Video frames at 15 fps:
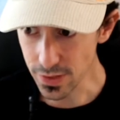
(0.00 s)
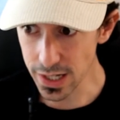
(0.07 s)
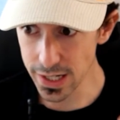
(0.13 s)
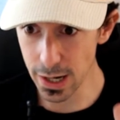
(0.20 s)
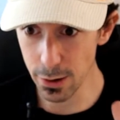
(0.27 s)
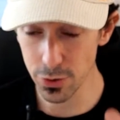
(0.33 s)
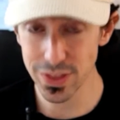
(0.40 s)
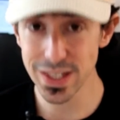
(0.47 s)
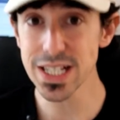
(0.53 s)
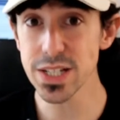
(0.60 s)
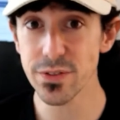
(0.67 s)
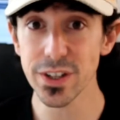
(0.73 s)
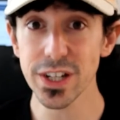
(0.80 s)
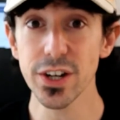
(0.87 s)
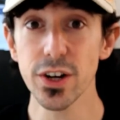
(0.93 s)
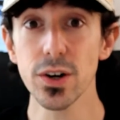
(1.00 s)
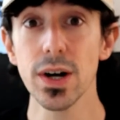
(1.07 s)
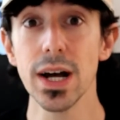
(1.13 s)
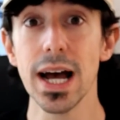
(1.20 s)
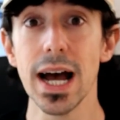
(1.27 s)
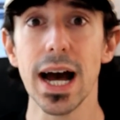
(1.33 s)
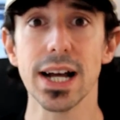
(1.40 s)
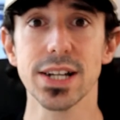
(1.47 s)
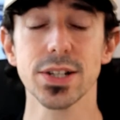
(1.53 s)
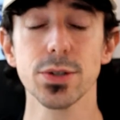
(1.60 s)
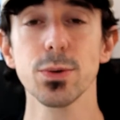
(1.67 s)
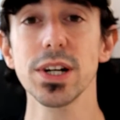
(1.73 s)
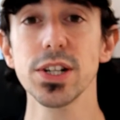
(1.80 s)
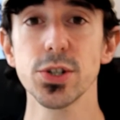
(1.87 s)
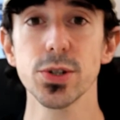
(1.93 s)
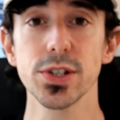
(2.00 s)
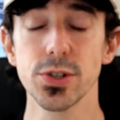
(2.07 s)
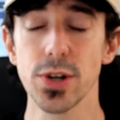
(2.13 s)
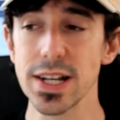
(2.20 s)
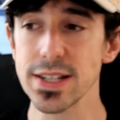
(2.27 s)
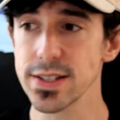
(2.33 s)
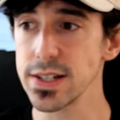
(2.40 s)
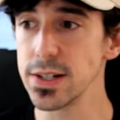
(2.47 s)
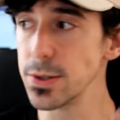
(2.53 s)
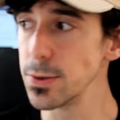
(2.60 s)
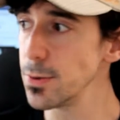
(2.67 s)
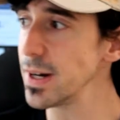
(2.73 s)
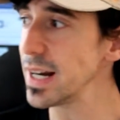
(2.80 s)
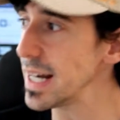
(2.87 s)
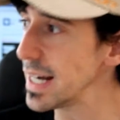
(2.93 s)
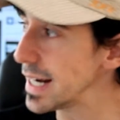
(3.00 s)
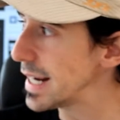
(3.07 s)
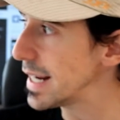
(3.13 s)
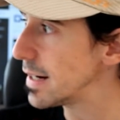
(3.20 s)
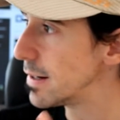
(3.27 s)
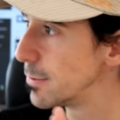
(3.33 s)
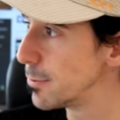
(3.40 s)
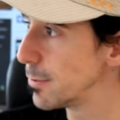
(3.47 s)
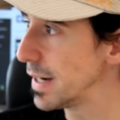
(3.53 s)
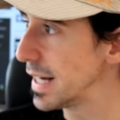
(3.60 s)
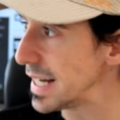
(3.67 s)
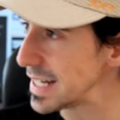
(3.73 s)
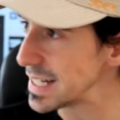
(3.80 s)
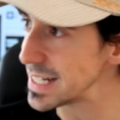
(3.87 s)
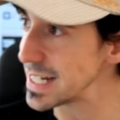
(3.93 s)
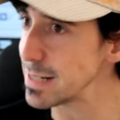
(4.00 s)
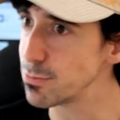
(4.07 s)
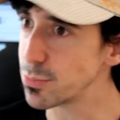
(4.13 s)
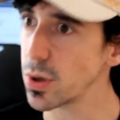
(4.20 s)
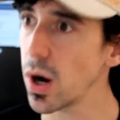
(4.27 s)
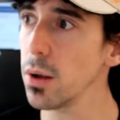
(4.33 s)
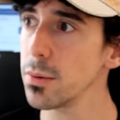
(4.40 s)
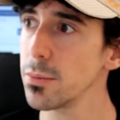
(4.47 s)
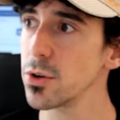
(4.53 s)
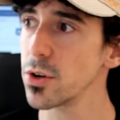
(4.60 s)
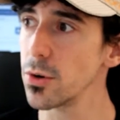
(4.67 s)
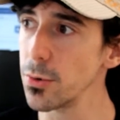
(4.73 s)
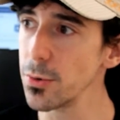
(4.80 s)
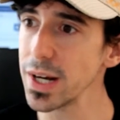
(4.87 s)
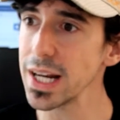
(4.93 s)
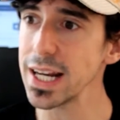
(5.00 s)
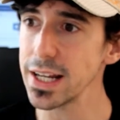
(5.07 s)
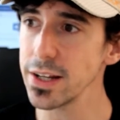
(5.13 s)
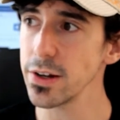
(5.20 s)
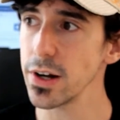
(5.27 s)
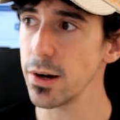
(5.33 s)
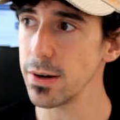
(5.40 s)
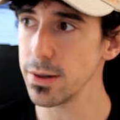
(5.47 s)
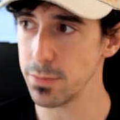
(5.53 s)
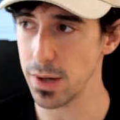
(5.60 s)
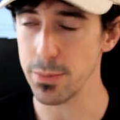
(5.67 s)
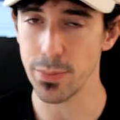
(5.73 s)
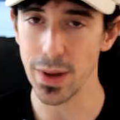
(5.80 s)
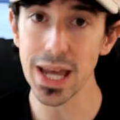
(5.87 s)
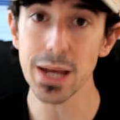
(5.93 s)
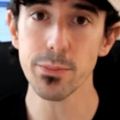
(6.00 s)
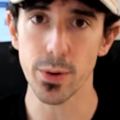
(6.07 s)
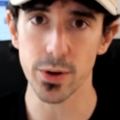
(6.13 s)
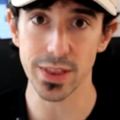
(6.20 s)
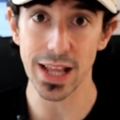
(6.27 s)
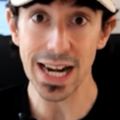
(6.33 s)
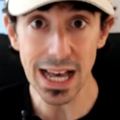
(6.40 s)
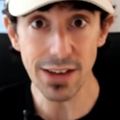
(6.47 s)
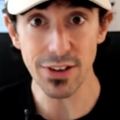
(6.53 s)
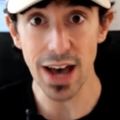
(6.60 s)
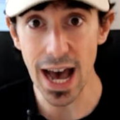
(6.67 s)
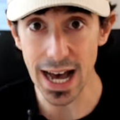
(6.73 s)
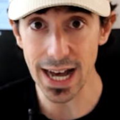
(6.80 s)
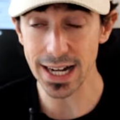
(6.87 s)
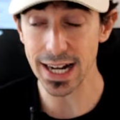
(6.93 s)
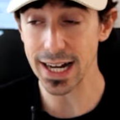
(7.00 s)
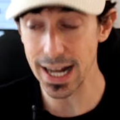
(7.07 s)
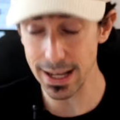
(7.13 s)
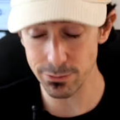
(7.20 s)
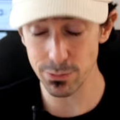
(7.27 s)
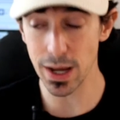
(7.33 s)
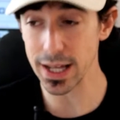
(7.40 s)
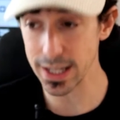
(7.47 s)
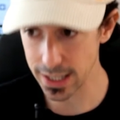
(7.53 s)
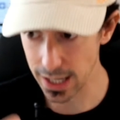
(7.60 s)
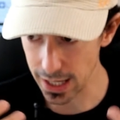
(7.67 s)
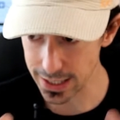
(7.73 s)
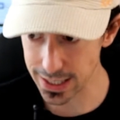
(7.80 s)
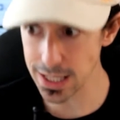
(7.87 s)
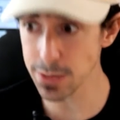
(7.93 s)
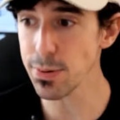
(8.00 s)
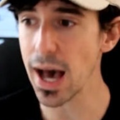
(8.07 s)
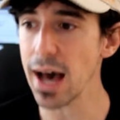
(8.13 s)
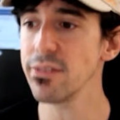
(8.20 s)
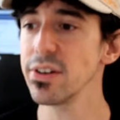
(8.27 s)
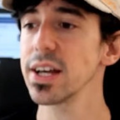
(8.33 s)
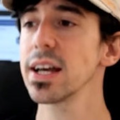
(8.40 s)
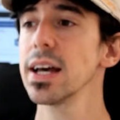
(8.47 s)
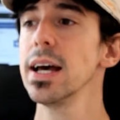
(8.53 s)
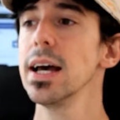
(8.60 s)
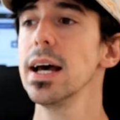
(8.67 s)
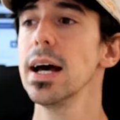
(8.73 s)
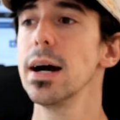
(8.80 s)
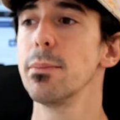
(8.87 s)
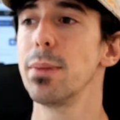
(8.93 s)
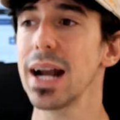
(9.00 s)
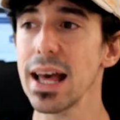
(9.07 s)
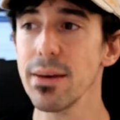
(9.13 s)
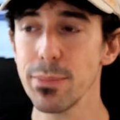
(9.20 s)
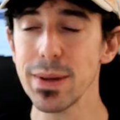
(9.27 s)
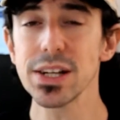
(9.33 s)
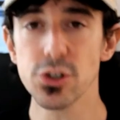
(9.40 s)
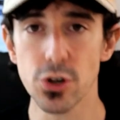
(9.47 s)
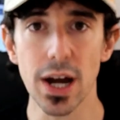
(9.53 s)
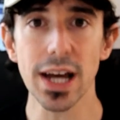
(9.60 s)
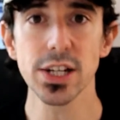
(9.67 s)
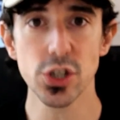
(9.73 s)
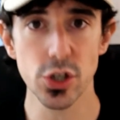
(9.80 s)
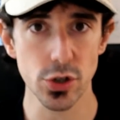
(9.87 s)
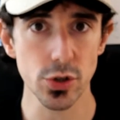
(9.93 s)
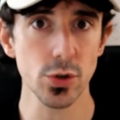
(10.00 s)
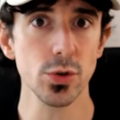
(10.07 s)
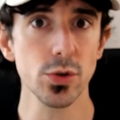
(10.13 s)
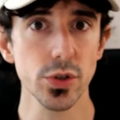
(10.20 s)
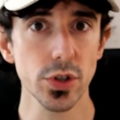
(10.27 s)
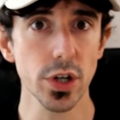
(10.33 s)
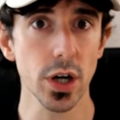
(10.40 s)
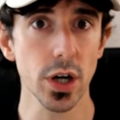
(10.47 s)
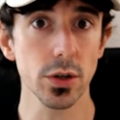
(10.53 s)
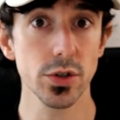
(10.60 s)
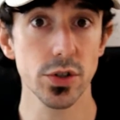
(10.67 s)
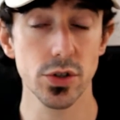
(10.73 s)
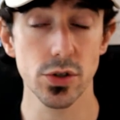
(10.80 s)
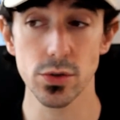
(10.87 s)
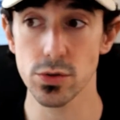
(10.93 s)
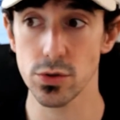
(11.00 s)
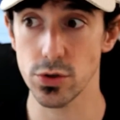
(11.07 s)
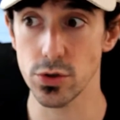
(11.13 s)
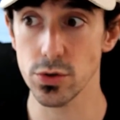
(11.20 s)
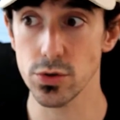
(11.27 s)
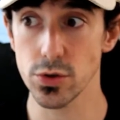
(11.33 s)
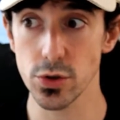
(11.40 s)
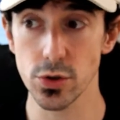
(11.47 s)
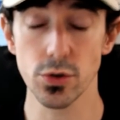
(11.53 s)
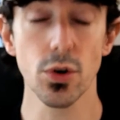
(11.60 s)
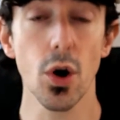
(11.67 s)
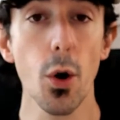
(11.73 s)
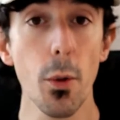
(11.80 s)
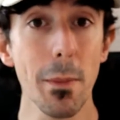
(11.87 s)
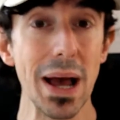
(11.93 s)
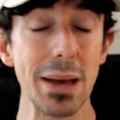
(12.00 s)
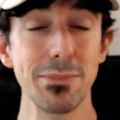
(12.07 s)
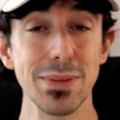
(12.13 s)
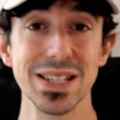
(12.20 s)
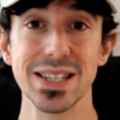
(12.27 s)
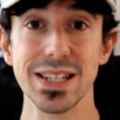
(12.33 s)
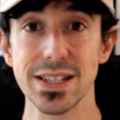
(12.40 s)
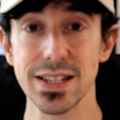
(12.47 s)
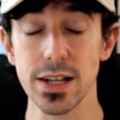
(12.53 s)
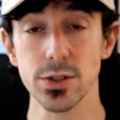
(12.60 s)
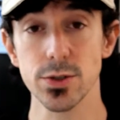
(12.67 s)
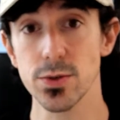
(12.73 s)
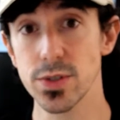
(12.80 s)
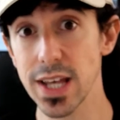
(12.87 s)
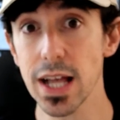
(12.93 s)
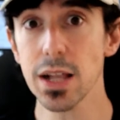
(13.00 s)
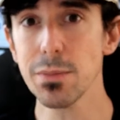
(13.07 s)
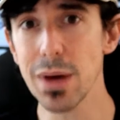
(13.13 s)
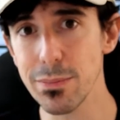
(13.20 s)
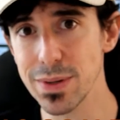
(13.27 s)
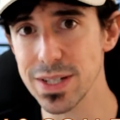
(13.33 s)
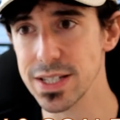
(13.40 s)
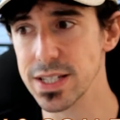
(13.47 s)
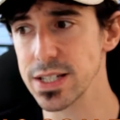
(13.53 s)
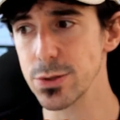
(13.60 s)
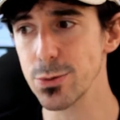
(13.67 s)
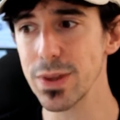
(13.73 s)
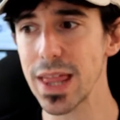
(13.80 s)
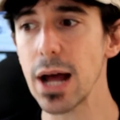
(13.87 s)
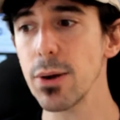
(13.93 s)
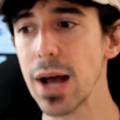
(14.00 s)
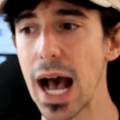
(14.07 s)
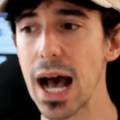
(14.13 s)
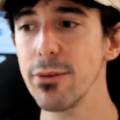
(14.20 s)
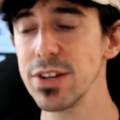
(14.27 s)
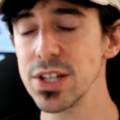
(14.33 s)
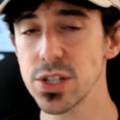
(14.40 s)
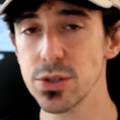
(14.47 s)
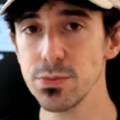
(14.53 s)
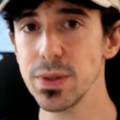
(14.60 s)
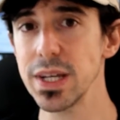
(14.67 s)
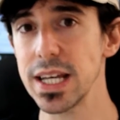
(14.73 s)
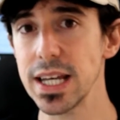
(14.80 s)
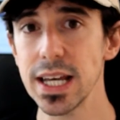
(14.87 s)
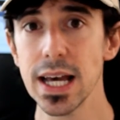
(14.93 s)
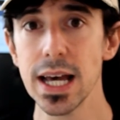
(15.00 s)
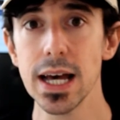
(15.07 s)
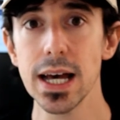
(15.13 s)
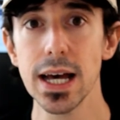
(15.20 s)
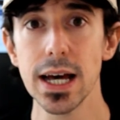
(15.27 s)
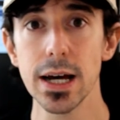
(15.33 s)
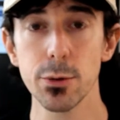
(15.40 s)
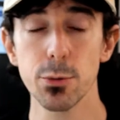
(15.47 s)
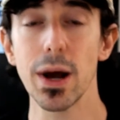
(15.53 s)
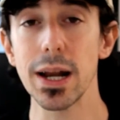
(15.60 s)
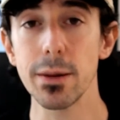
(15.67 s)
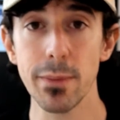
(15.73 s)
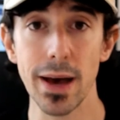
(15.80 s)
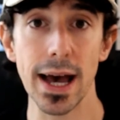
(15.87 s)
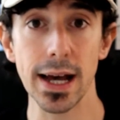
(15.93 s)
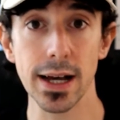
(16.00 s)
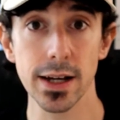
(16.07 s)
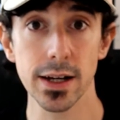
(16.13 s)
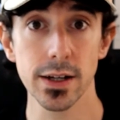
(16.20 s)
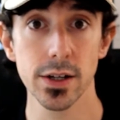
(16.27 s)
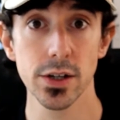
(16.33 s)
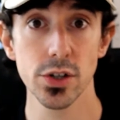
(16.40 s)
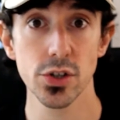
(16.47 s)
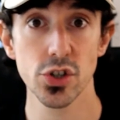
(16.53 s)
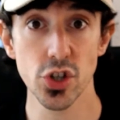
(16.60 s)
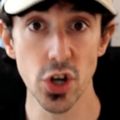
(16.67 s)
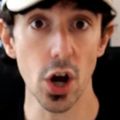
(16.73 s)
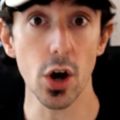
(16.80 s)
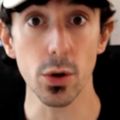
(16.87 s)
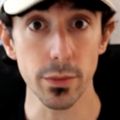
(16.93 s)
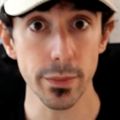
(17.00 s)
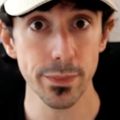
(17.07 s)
Now on this video, I just wanted to address a really deep problem, or a really, a pain point that I've had and I keep having, but I've been trying to, to grow my business and to scale my business without having to be a one-man show.